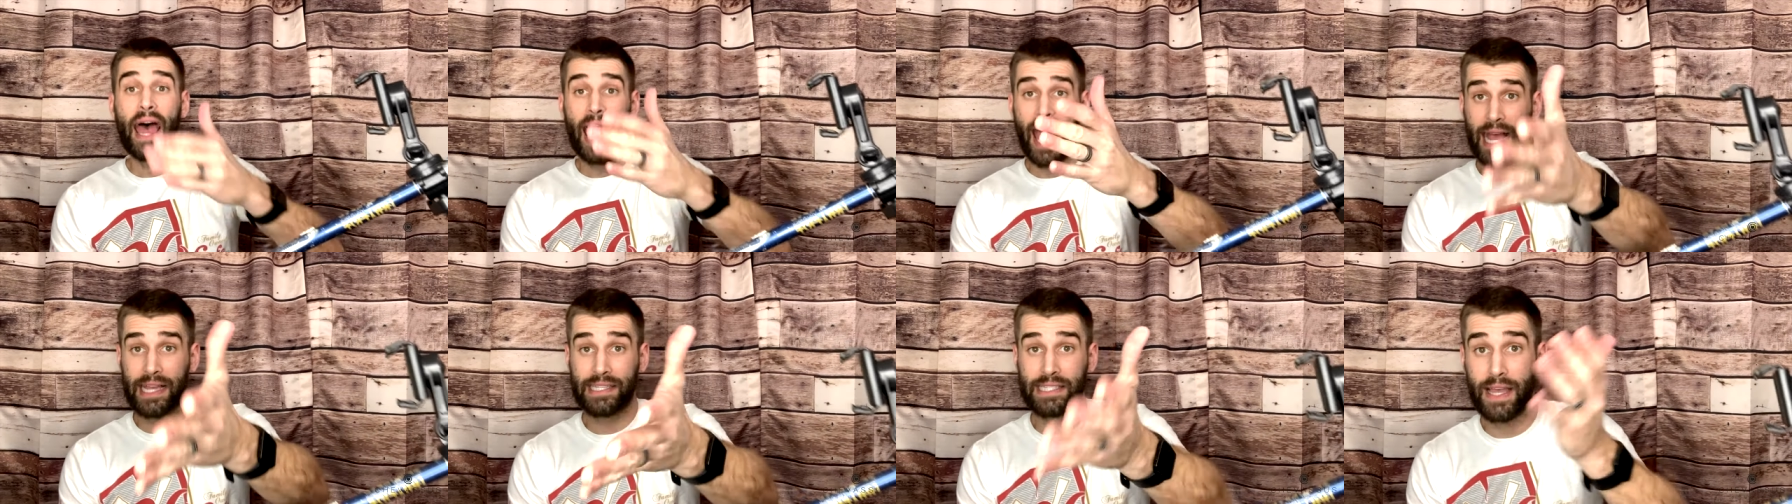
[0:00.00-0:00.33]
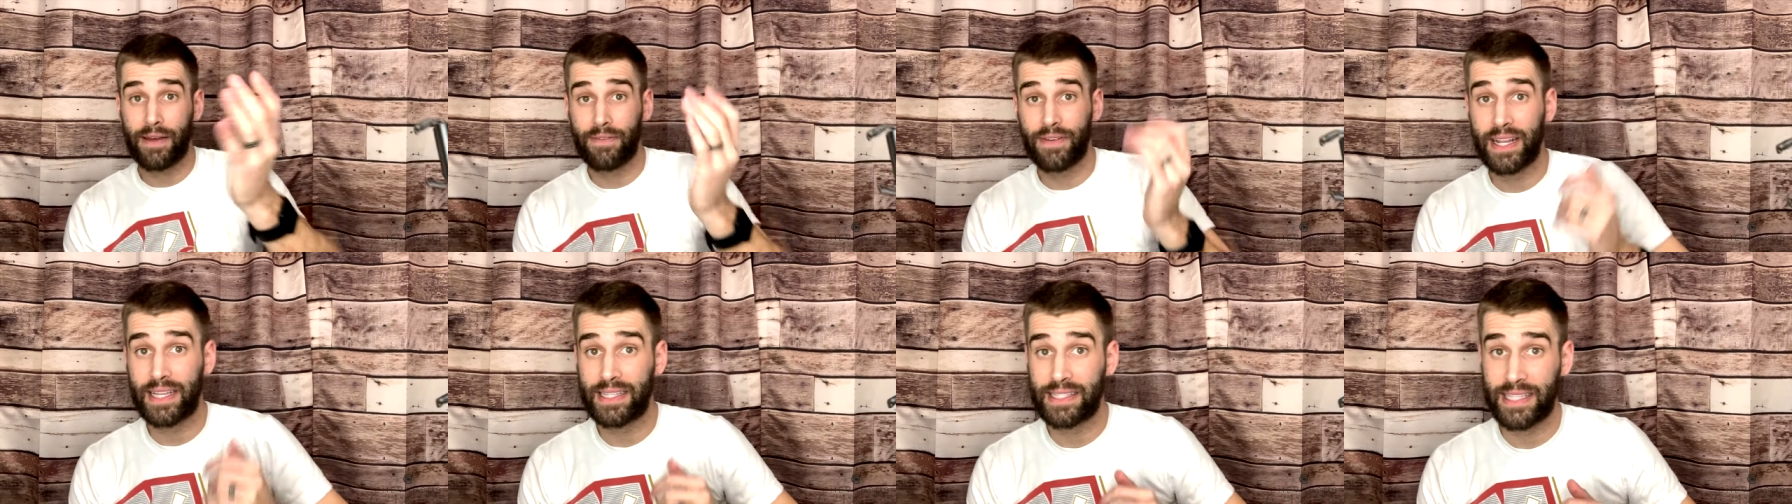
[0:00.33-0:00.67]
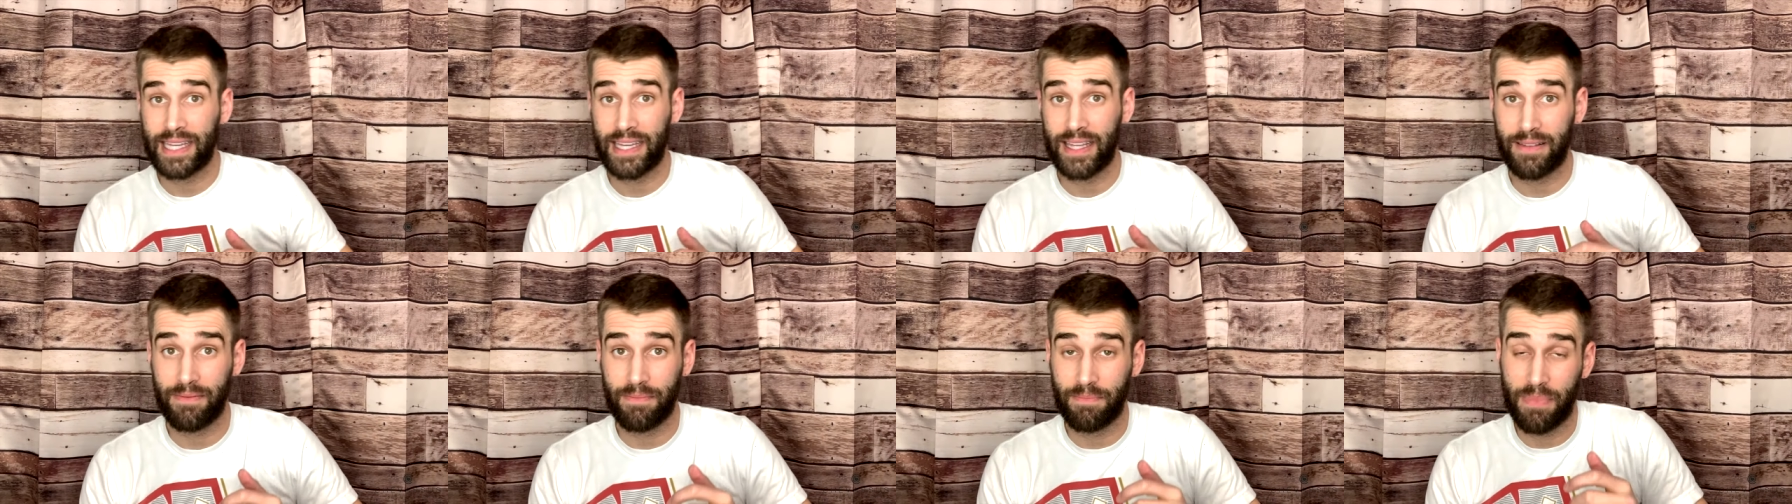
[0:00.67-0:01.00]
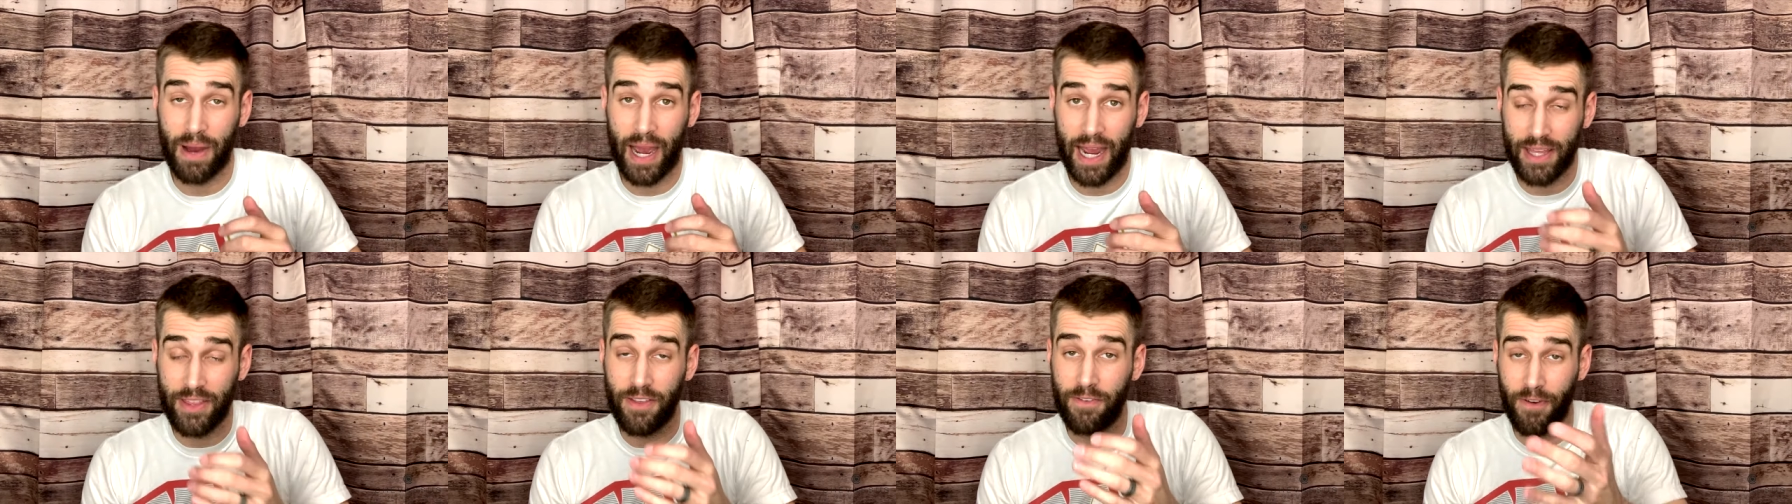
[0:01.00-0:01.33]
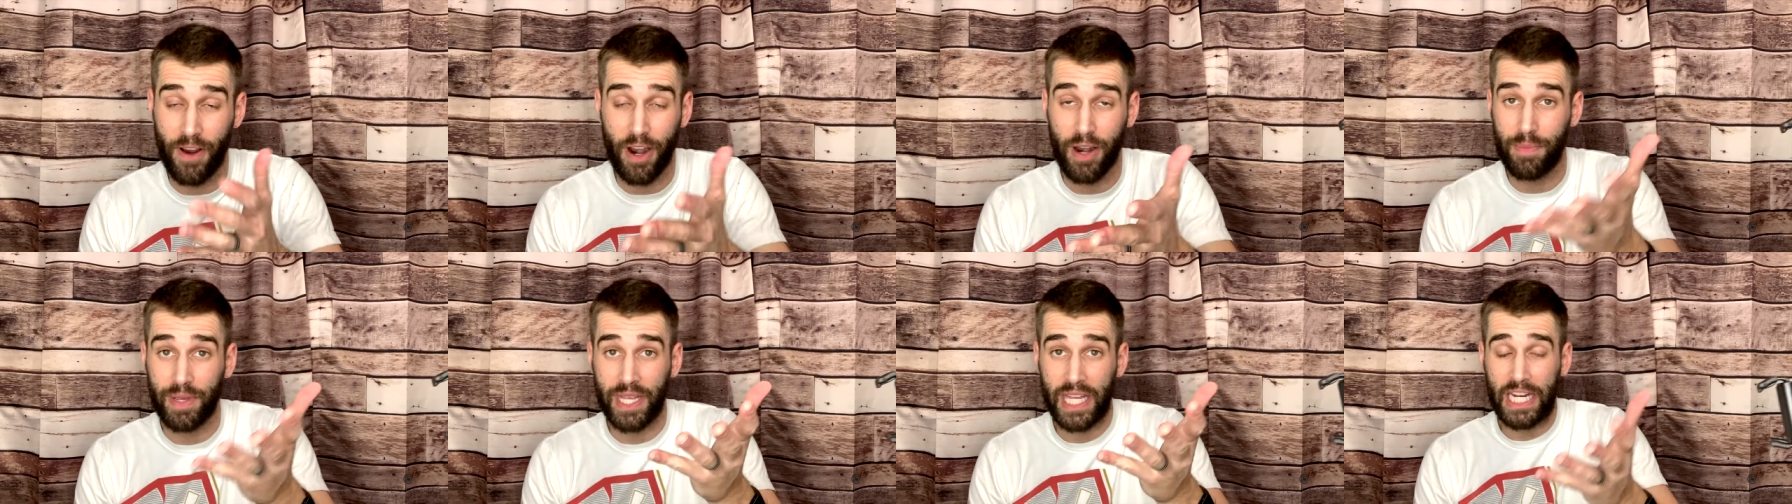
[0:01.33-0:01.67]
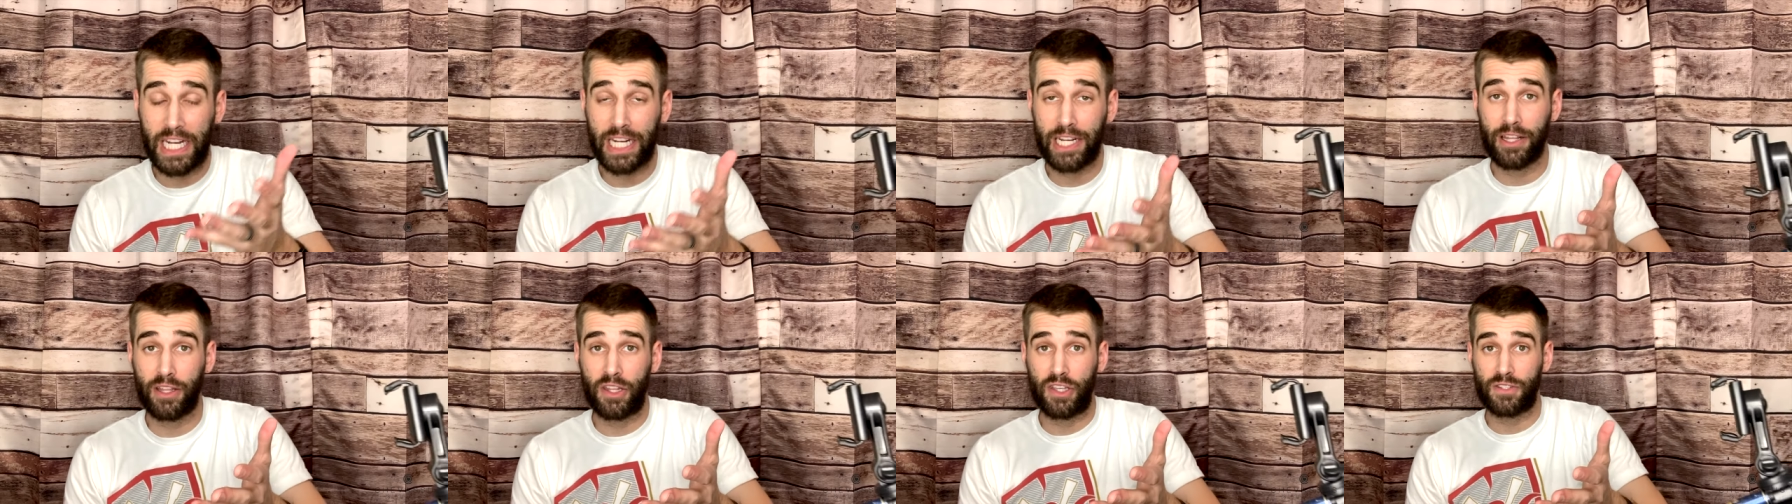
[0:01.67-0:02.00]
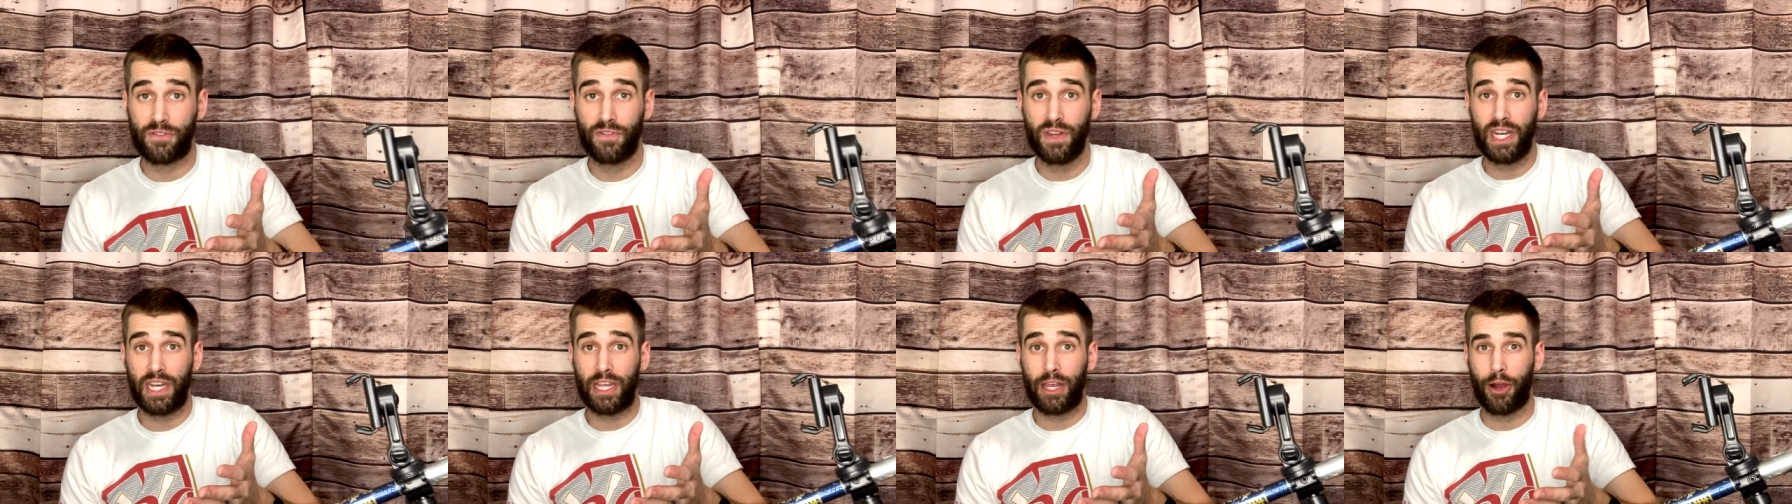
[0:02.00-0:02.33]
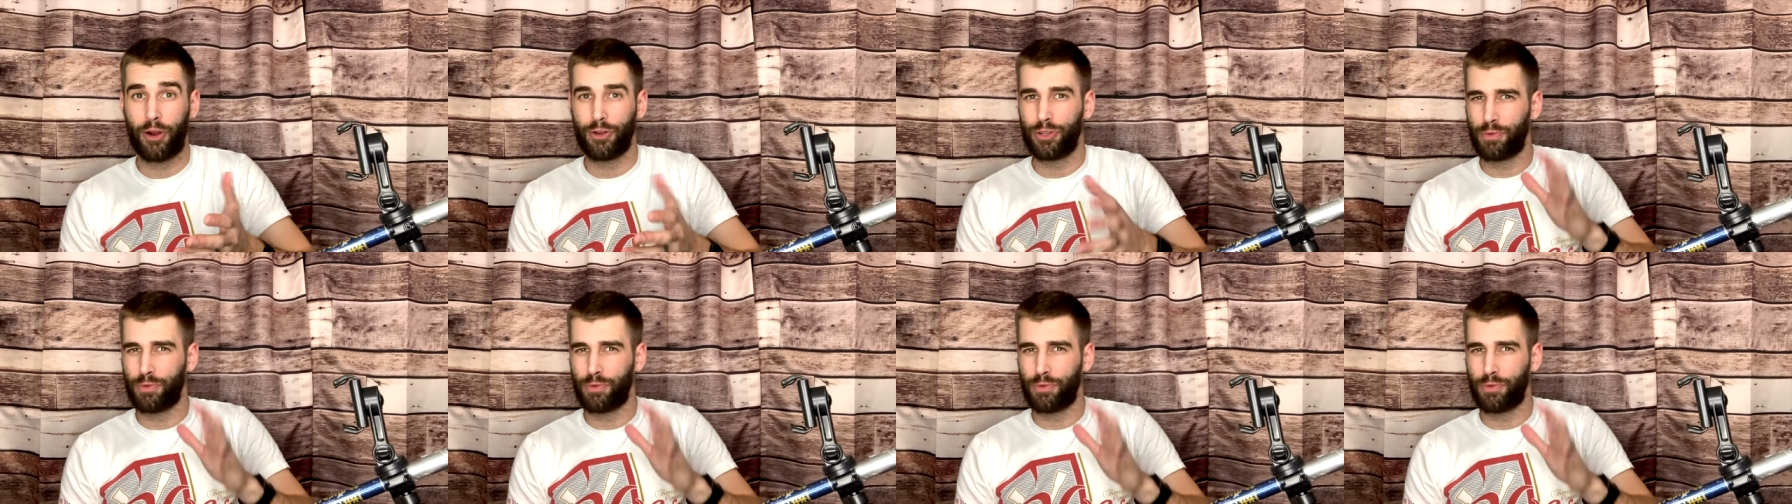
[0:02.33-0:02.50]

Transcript: as evidenced by the very beginning of this video.